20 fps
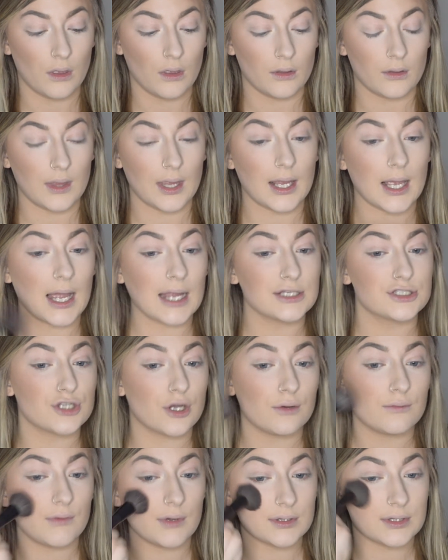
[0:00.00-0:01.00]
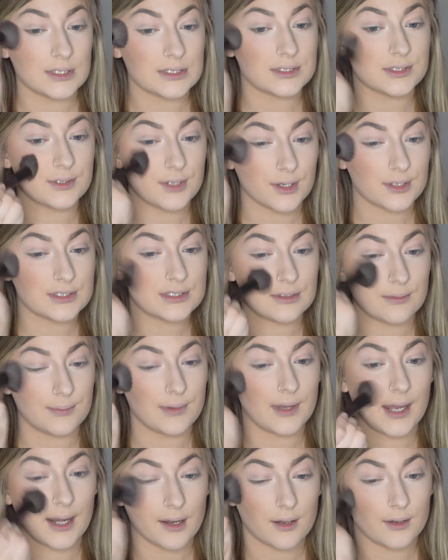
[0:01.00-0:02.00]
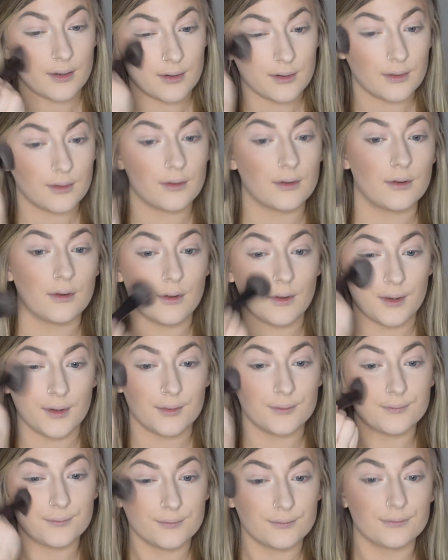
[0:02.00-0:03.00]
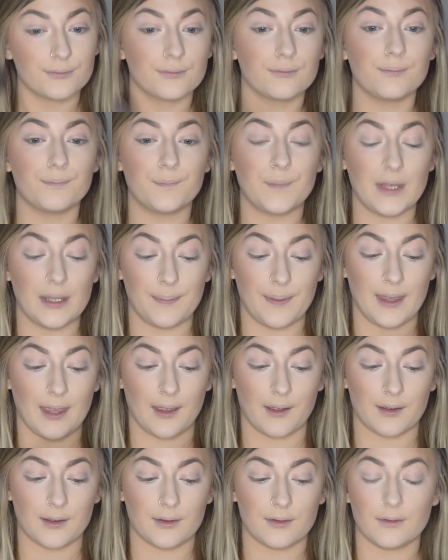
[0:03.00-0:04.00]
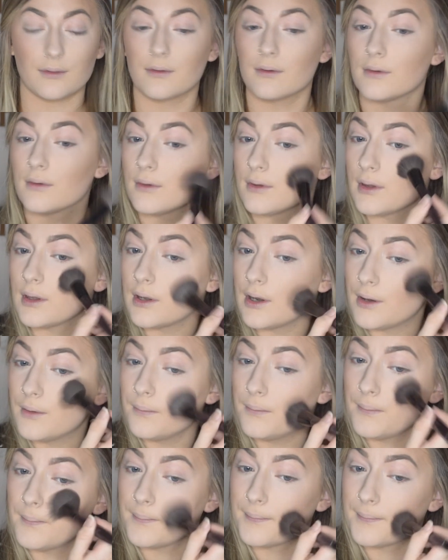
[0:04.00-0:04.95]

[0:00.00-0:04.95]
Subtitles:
Like, I don't want this look to, like, be pink, you know?